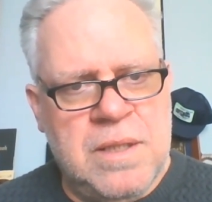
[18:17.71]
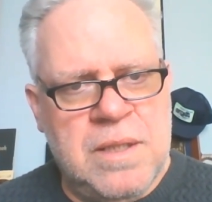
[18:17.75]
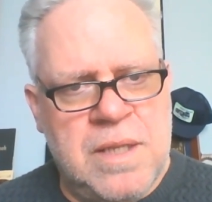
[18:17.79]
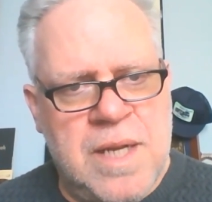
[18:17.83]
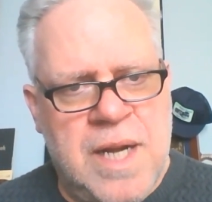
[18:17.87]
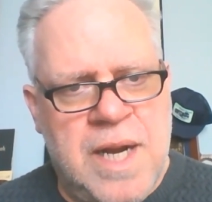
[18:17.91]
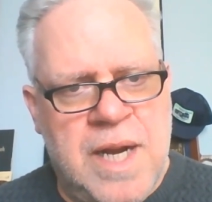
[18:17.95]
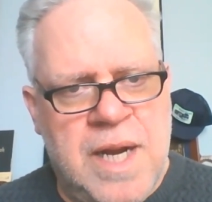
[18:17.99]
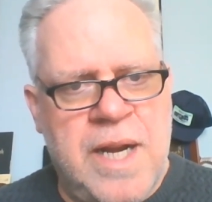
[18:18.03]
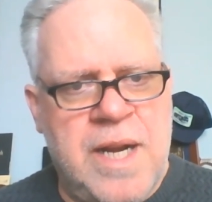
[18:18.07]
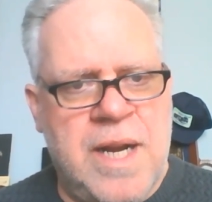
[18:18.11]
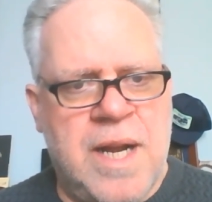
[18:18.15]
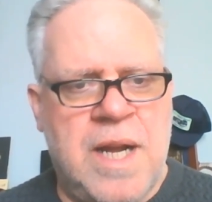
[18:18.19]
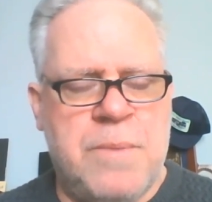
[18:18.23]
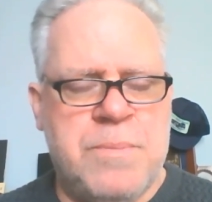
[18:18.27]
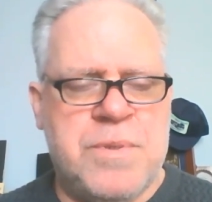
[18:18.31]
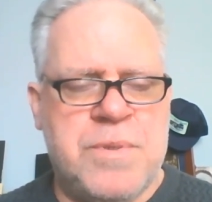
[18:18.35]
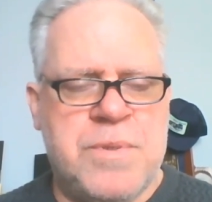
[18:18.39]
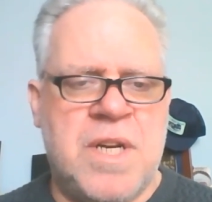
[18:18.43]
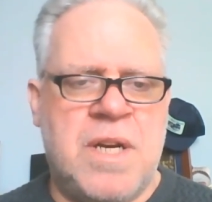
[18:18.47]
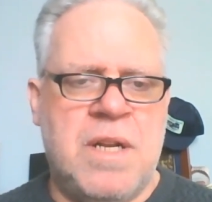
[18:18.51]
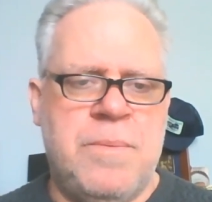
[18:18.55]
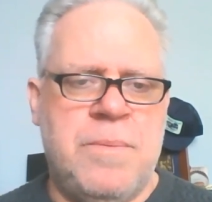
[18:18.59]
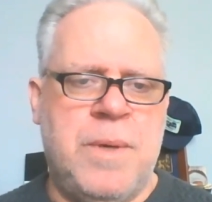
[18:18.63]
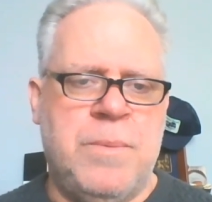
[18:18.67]
99%
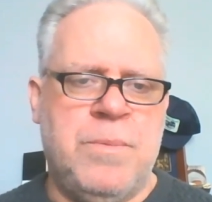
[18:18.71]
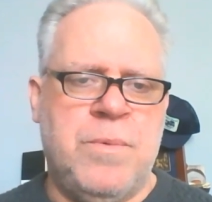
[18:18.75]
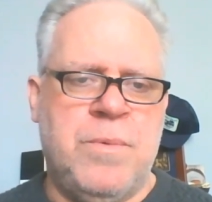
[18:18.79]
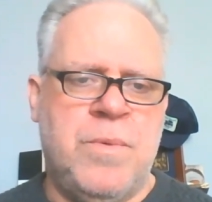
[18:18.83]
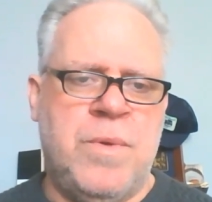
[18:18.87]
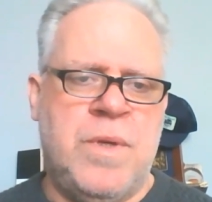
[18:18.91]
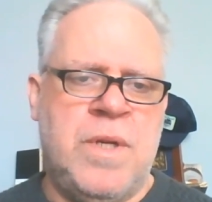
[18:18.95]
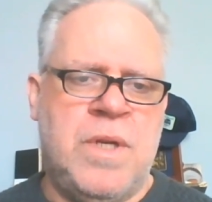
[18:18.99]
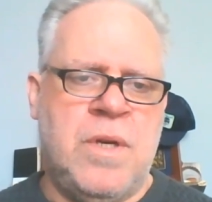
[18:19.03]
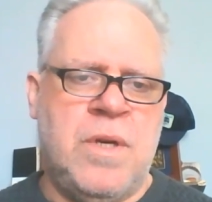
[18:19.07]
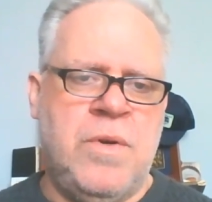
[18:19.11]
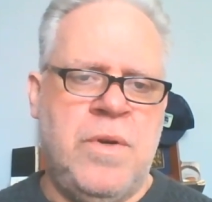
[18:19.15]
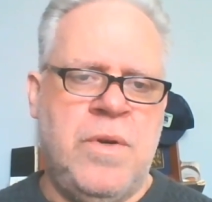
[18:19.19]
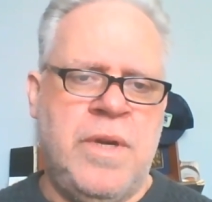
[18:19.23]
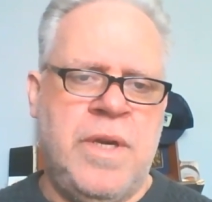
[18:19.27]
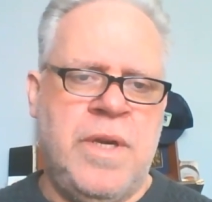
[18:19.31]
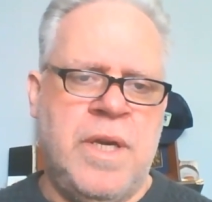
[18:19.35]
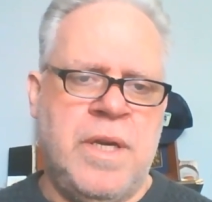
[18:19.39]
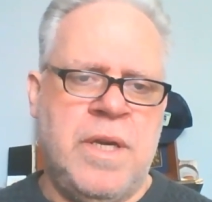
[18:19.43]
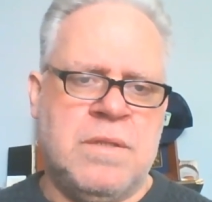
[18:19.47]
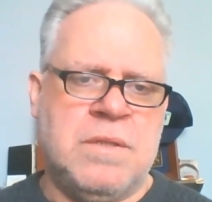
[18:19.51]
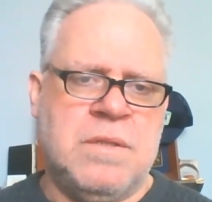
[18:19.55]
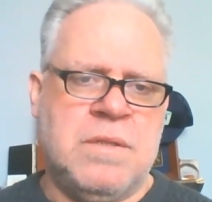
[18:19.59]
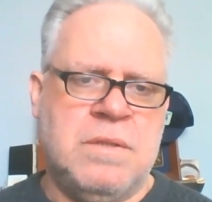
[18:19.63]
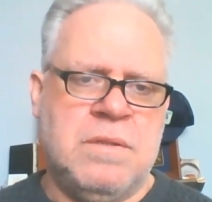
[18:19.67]
of the people wouldn't know who he
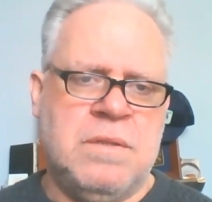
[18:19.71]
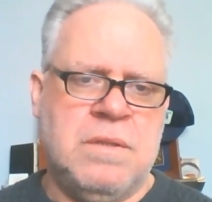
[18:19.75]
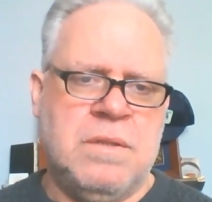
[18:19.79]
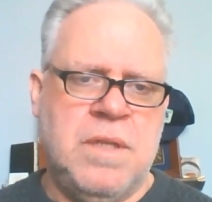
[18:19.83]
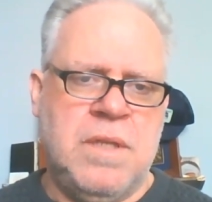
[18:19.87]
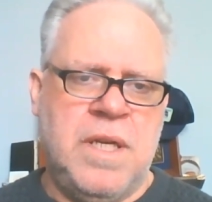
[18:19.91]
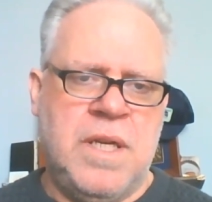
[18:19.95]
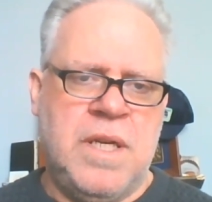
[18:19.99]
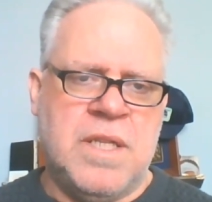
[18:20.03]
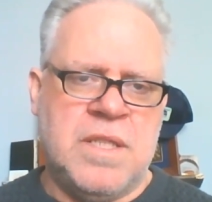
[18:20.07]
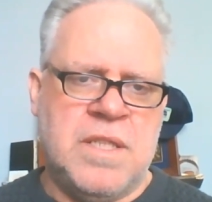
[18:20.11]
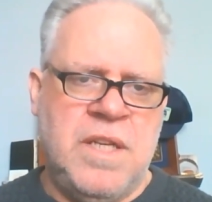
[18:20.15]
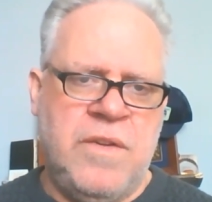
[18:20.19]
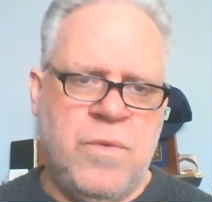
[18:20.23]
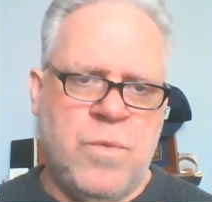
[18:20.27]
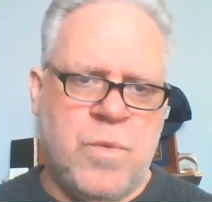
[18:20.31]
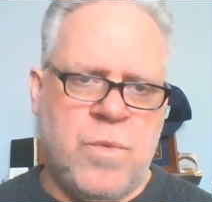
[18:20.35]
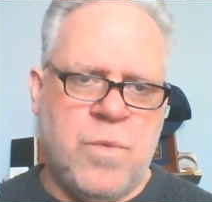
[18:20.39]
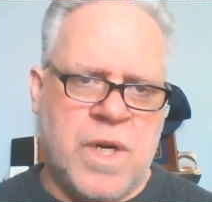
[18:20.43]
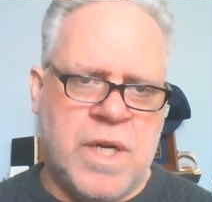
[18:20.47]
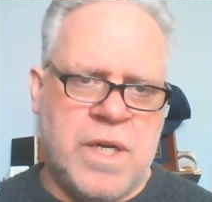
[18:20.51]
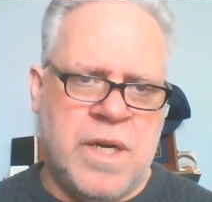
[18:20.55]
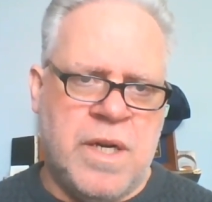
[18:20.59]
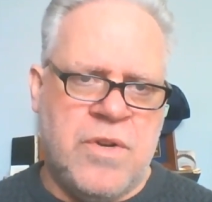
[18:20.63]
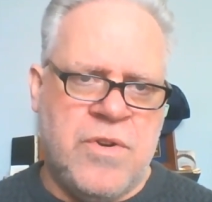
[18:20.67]
is. He doesn't even
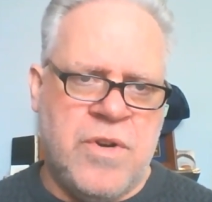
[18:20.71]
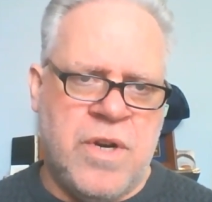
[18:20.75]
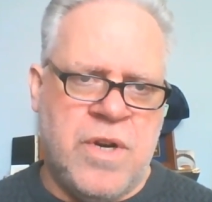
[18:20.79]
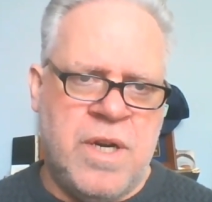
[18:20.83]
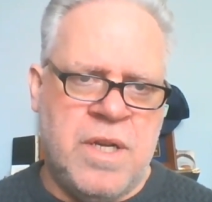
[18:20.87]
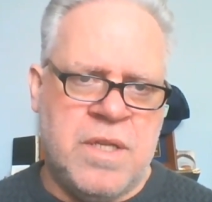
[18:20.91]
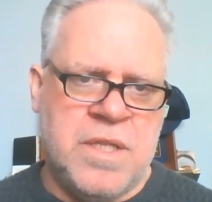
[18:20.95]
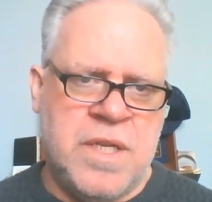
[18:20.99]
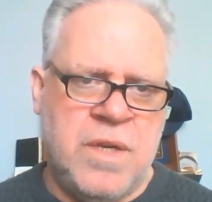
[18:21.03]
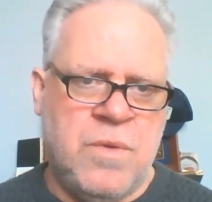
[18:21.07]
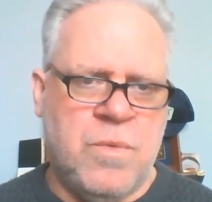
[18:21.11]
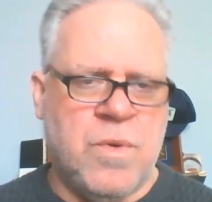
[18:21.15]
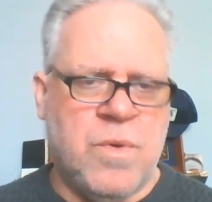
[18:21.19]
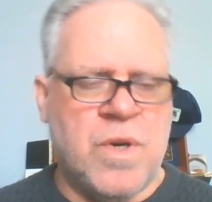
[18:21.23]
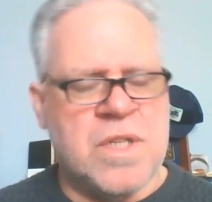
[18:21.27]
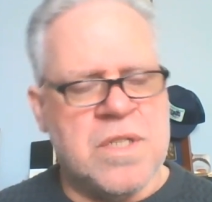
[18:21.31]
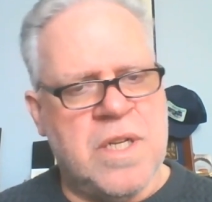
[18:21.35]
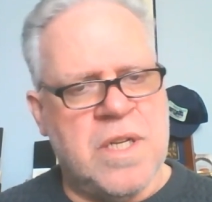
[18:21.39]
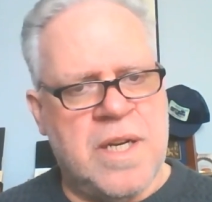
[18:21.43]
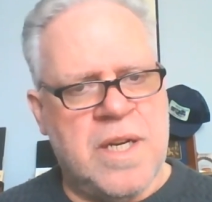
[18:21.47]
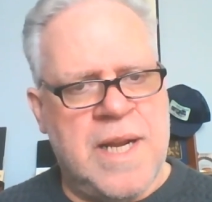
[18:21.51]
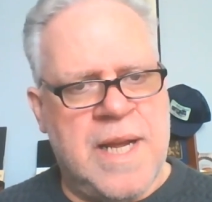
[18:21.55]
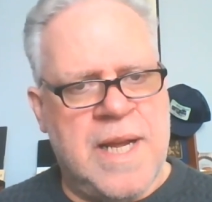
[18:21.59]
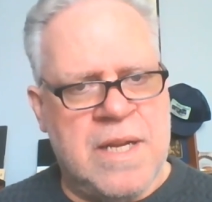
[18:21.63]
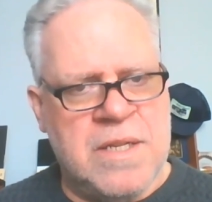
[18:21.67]
work out of transit. He works
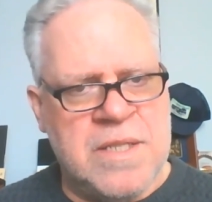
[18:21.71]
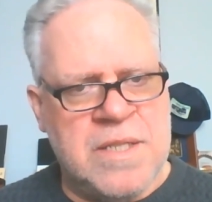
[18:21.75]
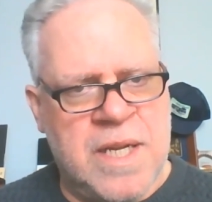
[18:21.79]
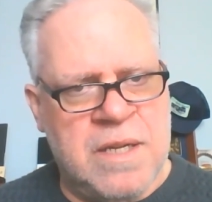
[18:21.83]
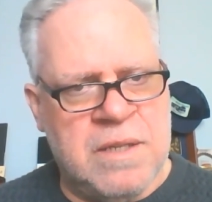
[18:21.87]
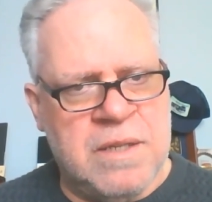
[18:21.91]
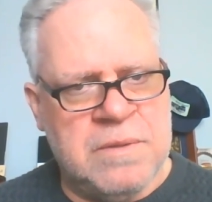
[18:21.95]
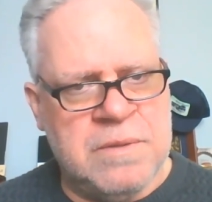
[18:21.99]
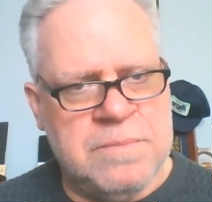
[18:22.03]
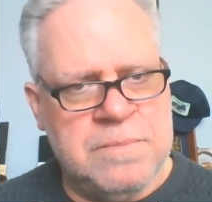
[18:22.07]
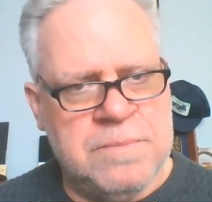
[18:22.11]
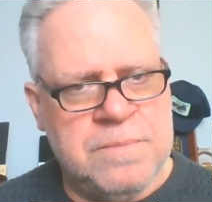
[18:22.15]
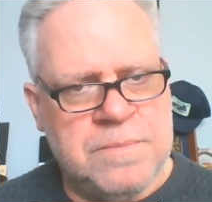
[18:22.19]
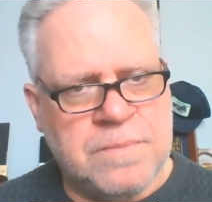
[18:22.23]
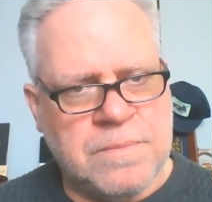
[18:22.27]
out of downtown.